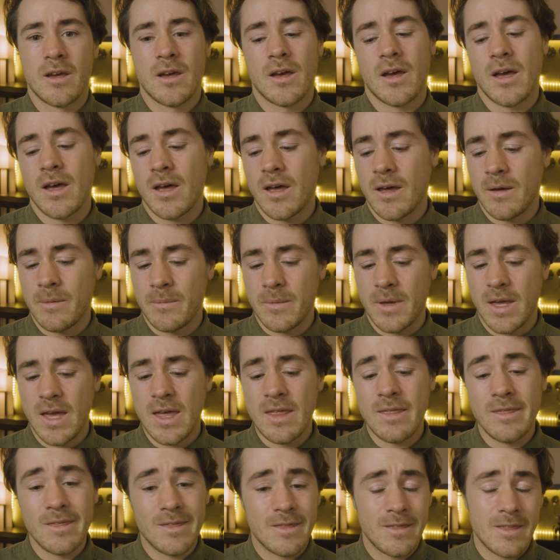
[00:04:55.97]
Um,
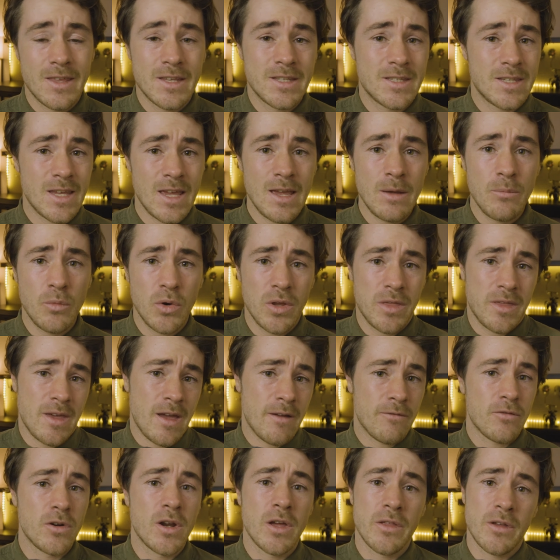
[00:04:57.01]
and the same with every